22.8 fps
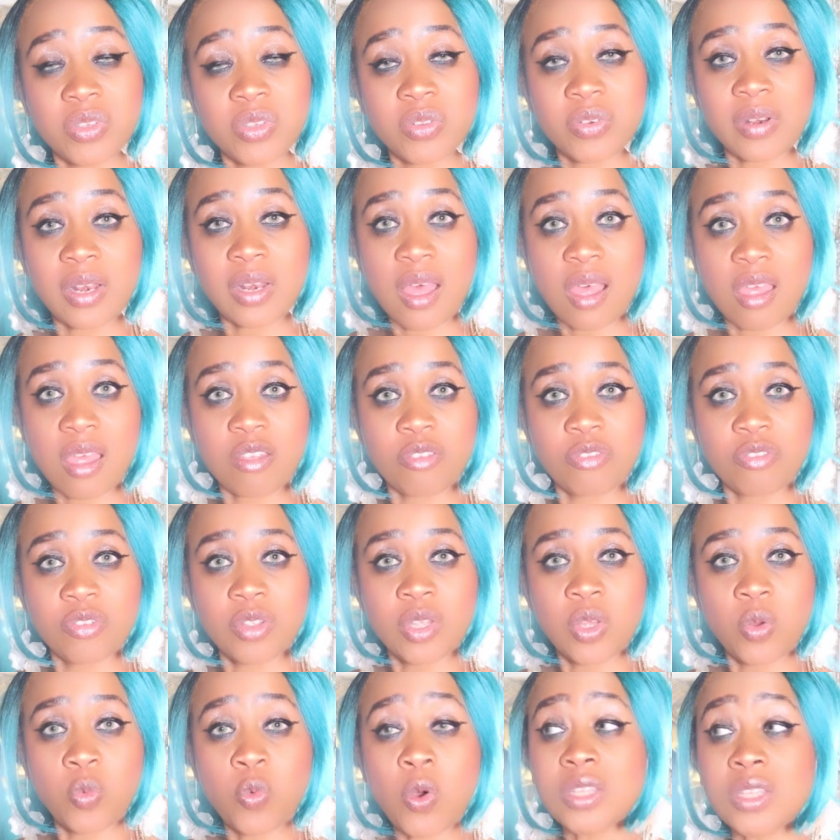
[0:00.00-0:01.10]
in your life.
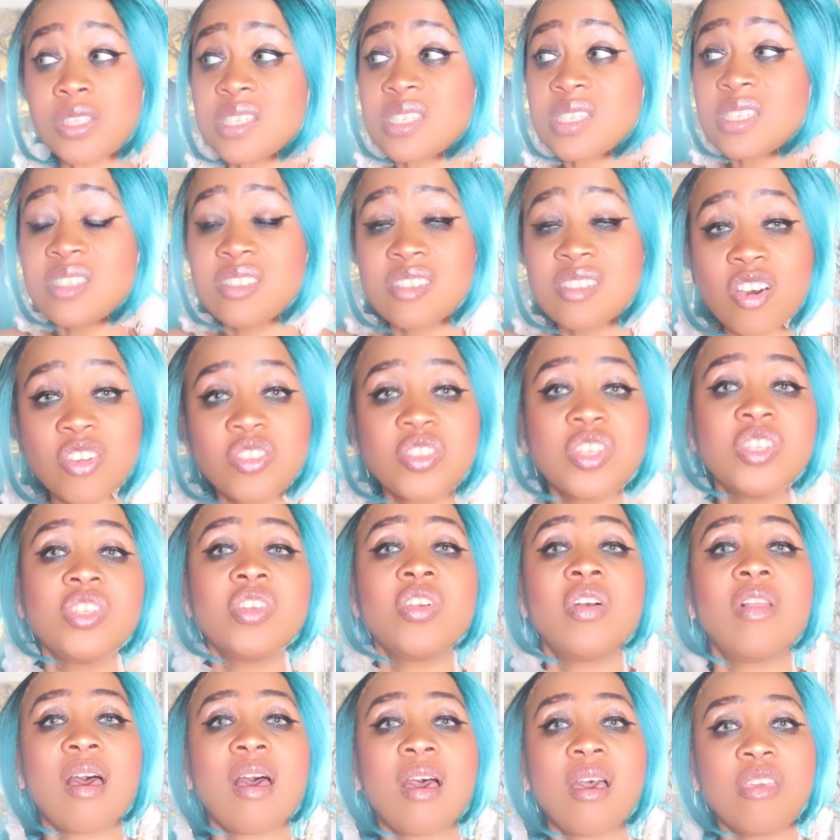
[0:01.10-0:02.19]
What is not in
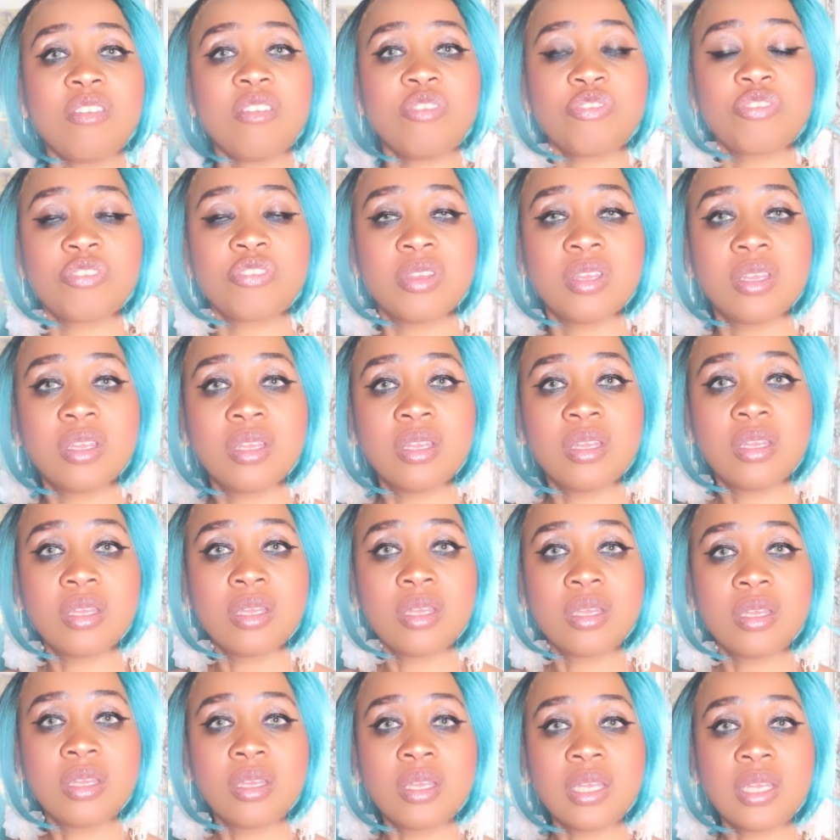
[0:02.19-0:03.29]
your life?
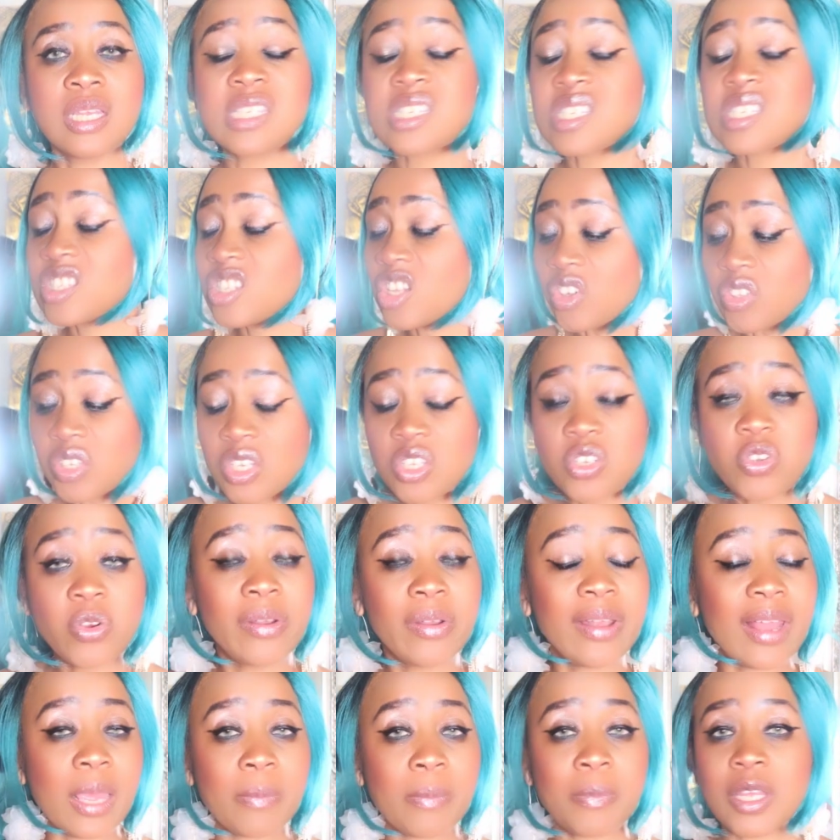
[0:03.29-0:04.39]
It's not in your
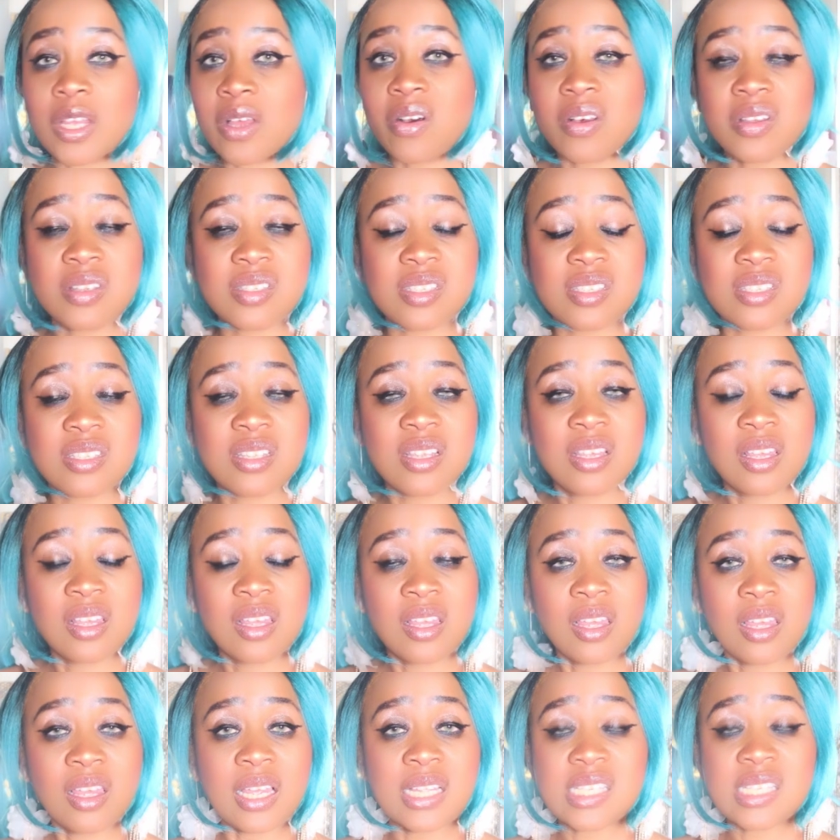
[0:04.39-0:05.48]
life because
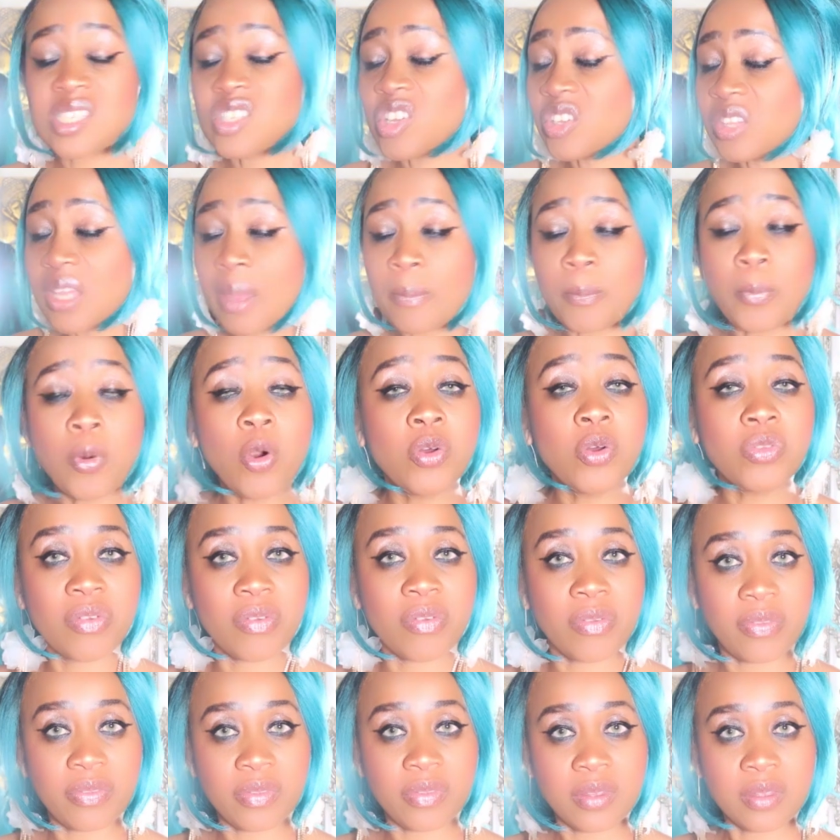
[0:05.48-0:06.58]
it's not
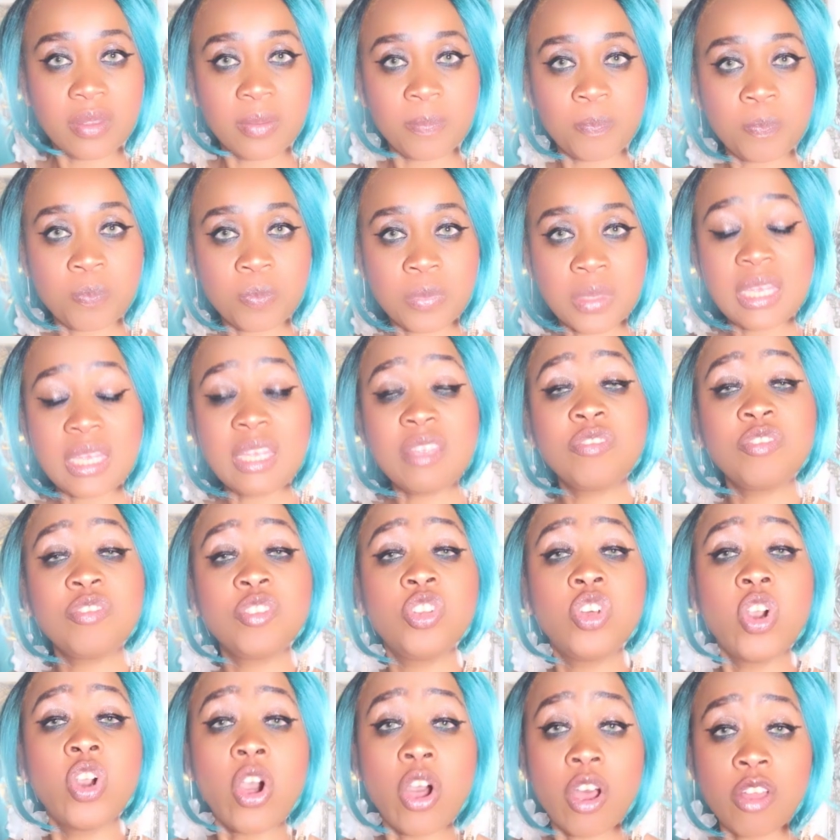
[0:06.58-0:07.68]
important.
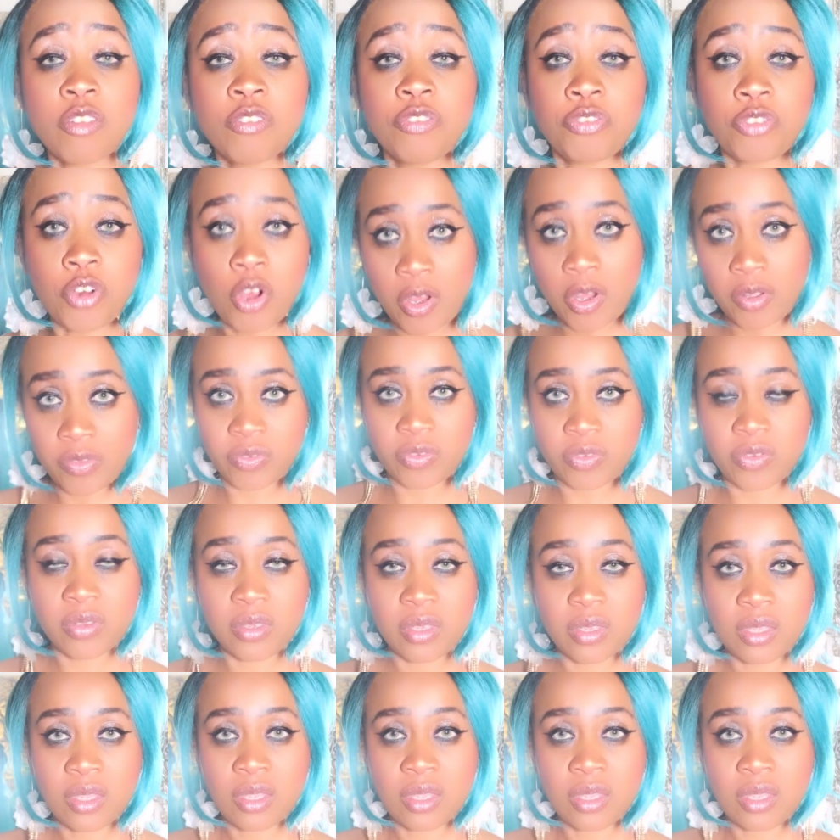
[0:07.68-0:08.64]
If God thought